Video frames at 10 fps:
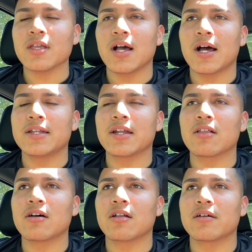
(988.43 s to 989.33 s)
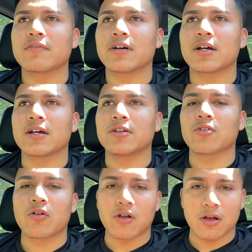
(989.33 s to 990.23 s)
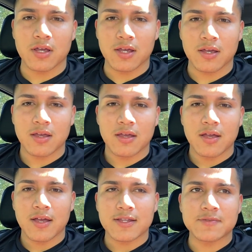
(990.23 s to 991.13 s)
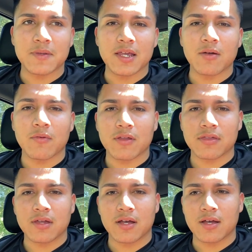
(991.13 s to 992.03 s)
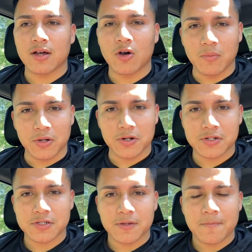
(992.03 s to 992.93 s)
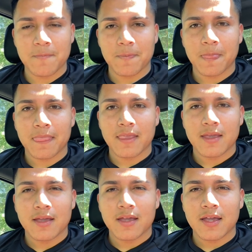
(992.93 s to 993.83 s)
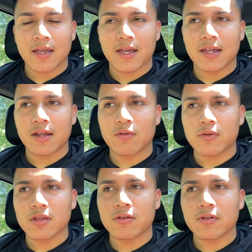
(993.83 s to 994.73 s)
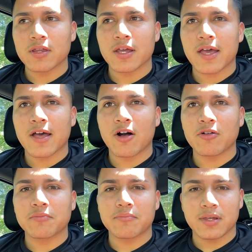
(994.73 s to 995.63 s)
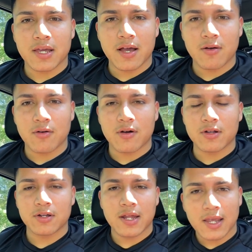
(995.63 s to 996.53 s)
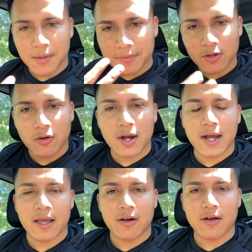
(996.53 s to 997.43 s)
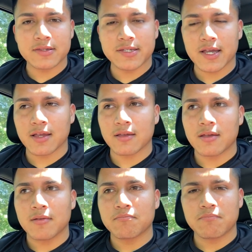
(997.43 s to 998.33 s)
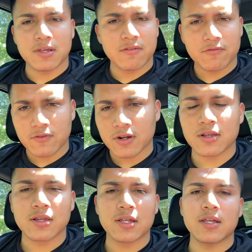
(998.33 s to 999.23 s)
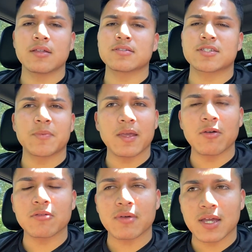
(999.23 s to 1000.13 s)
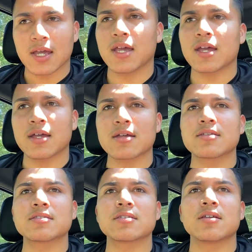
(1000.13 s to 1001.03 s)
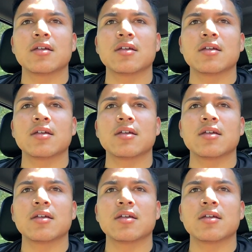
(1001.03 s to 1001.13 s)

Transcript: I did a lot of door knocking and speaking with homeowners. And it really, really helped me out on keeping the whole eye contact, being friendly, speaking with my hands,